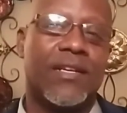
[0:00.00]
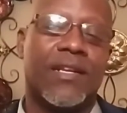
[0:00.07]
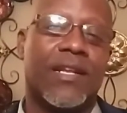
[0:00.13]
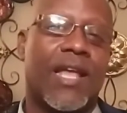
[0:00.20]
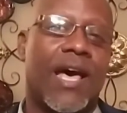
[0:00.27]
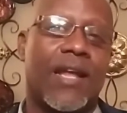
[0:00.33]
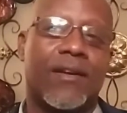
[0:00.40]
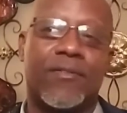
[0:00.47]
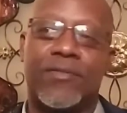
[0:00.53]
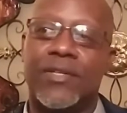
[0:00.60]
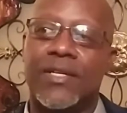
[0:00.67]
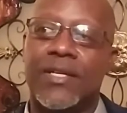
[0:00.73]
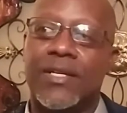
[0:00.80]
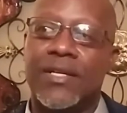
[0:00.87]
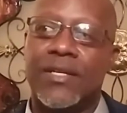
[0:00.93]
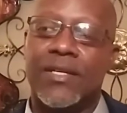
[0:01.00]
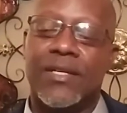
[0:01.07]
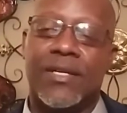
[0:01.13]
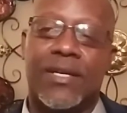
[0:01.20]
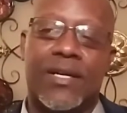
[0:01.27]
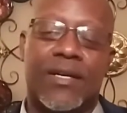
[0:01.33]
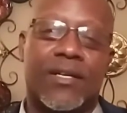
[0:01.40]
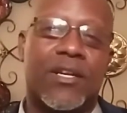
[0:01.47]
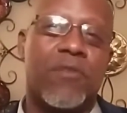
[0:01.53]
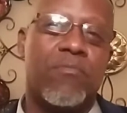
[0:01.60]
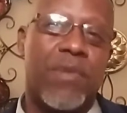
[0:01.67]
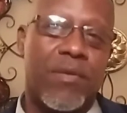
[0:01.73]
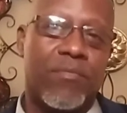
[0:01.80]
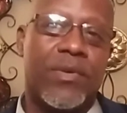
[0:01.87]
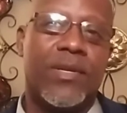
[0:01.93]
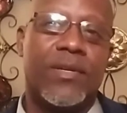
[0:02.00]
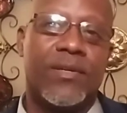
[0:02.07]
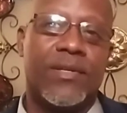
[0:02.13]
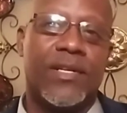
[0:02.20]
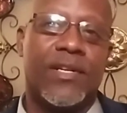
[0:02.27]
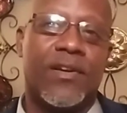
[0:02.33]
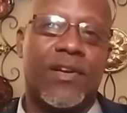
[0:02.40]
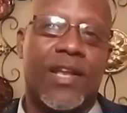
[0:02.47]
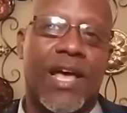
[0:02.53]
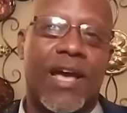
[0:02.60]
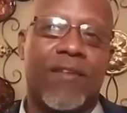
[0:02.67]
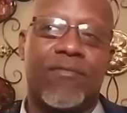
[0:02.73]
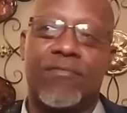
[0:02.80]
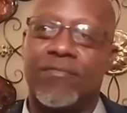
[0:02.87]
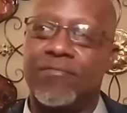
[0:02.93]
a lot of commitment in their life.